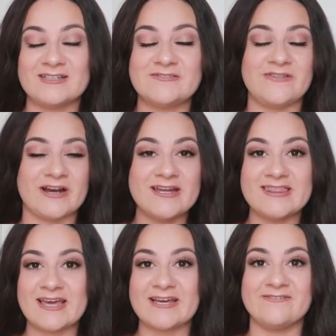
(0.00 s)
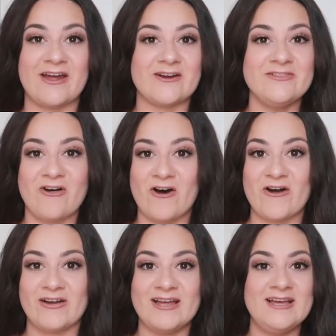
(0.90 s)
It's very thick, very
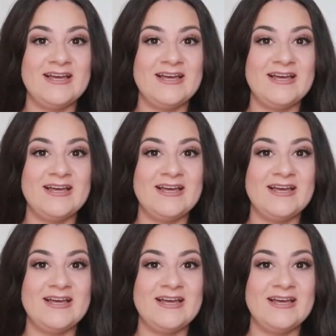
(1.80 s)
long,